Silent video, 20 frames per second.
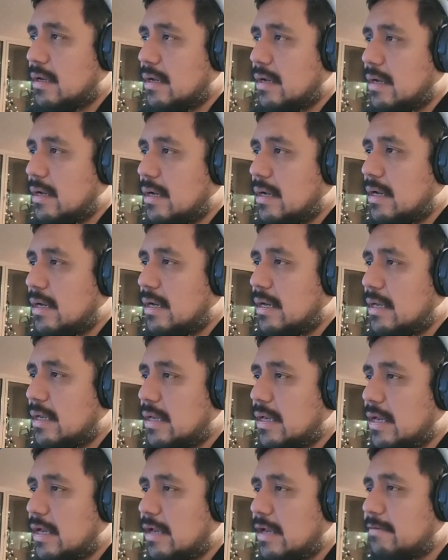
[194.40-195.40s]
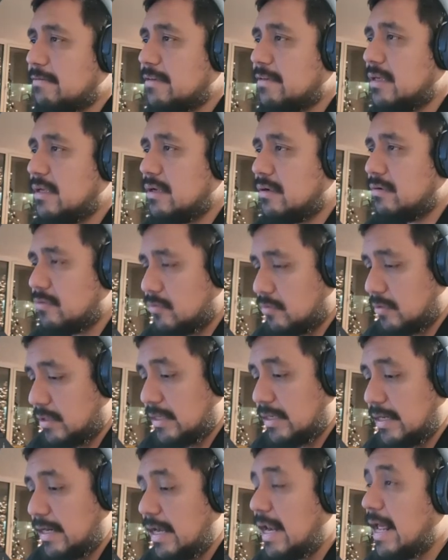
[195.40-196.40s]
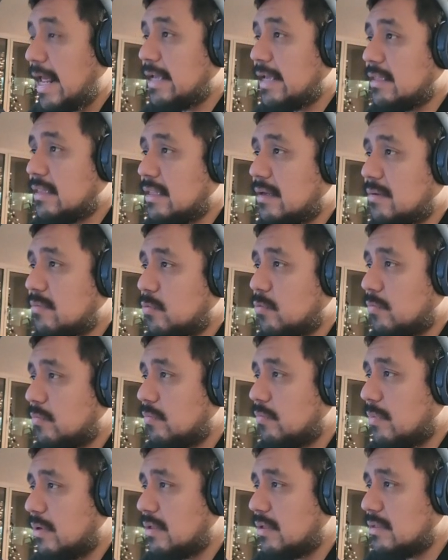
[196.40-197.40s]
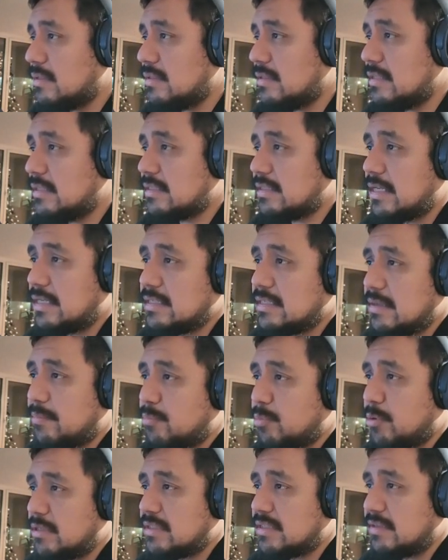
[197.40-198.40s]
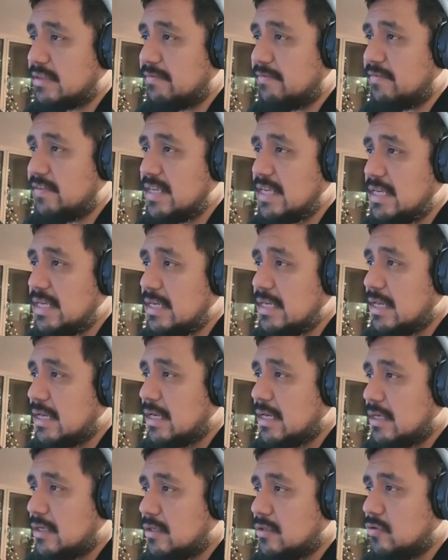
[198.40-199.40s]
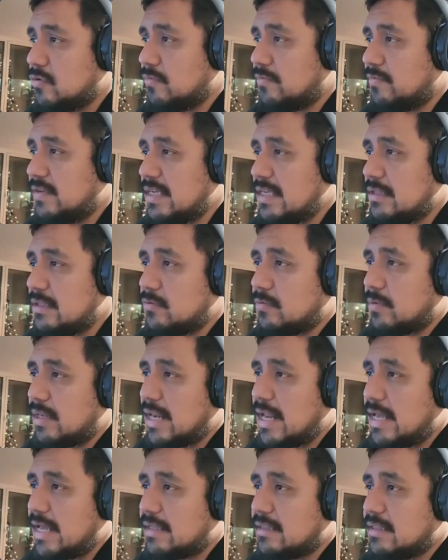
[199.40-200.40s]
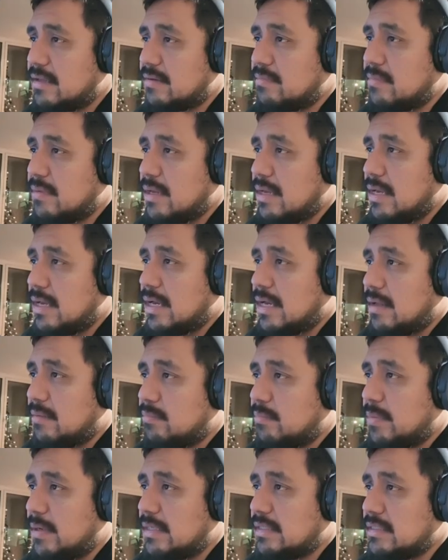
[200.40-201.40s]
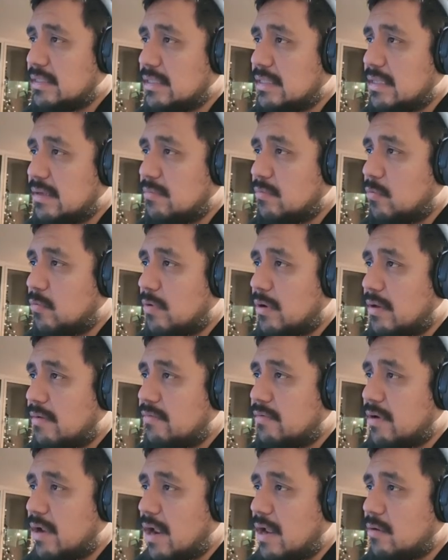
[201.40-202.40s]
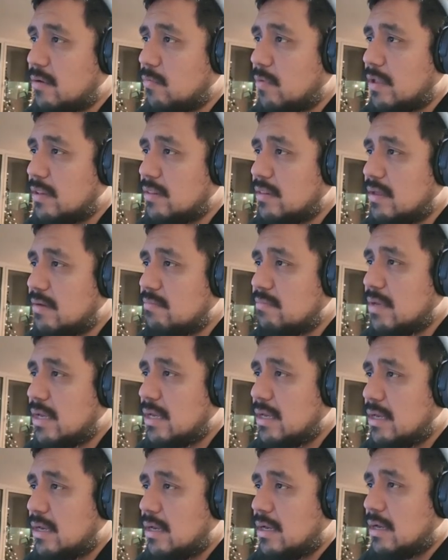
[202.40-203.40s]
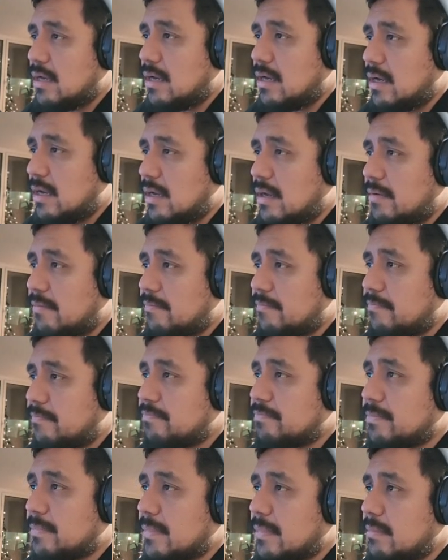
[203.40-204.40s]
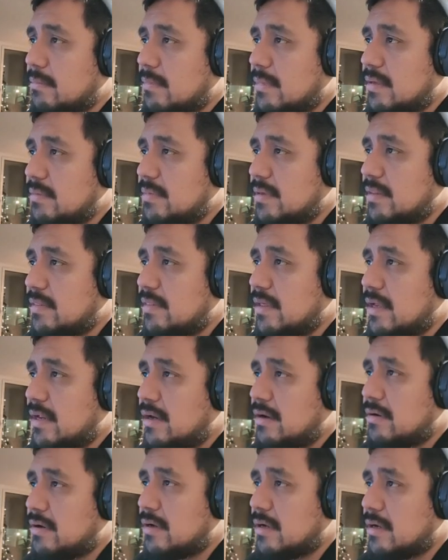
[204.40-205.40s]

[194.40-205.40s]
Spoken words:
I have here, you can align them. In this case, I'm pressing V, UV to align them. I'm placing them wherever I want them. Maybe there,